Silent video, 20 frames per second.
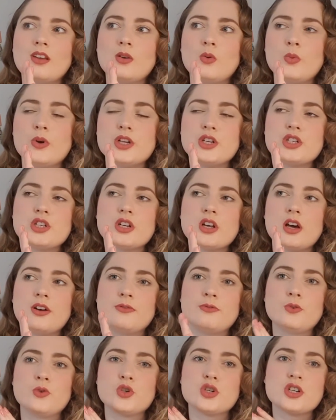which
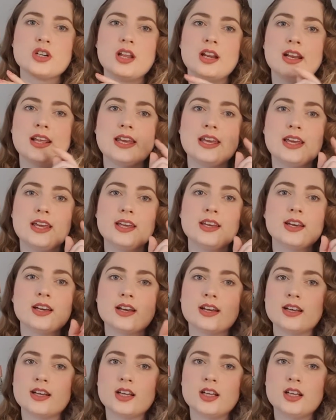unfortunately
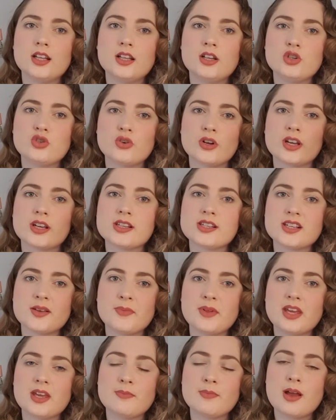triggers
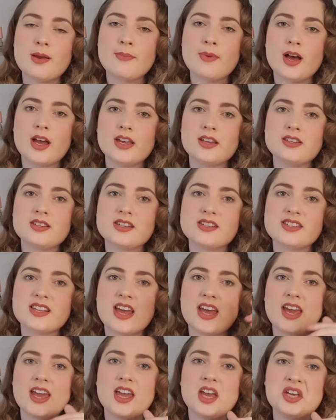something in my mind to
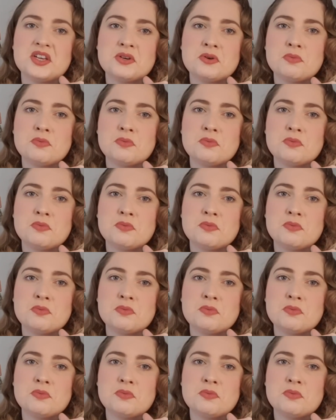say,